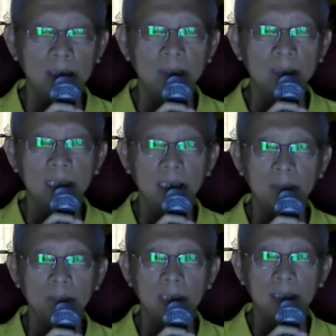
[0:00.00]
your
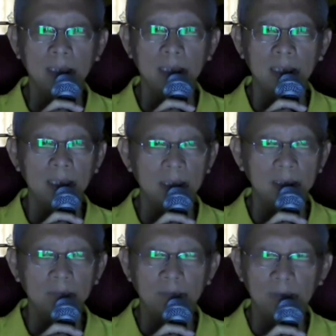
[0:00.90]
silent mind, like
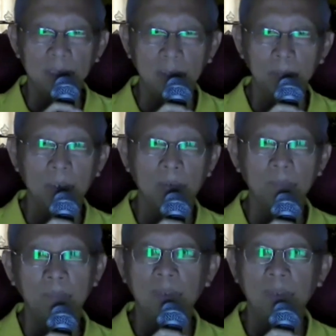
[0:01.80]
the four support.